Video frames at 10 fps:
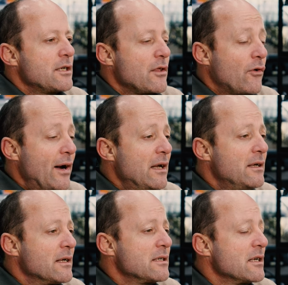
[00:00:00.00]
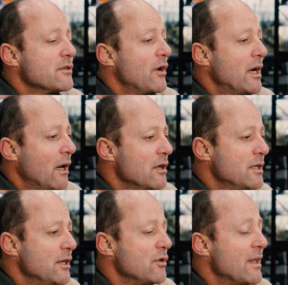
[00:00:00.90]
So the Grenadier sticks very
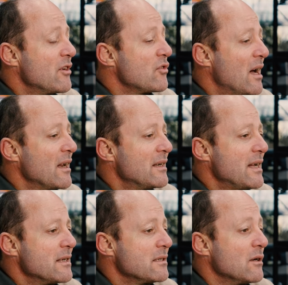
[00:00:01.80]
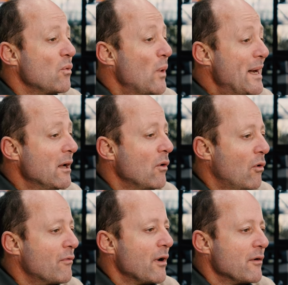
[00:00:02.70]
closely to that tried and tested winning
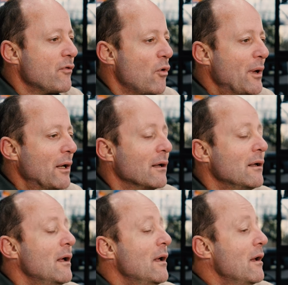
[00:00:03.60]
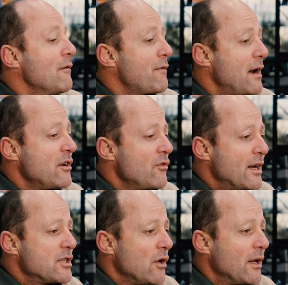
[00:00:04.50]
off-road formula. Front and
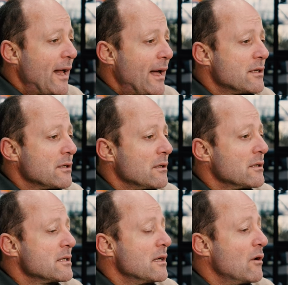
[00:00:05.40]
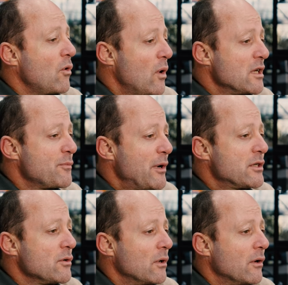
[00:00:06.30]
rear solid axles, coil
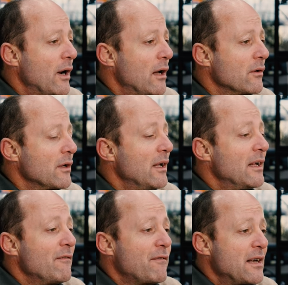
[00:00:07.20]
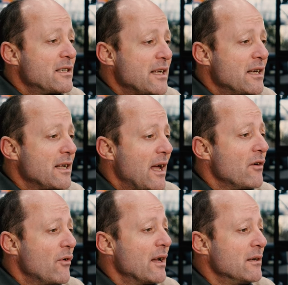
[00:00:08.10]
springs all around, front, center
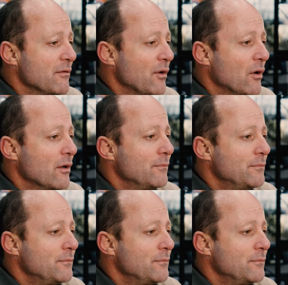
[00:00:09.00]
and rear diff lock.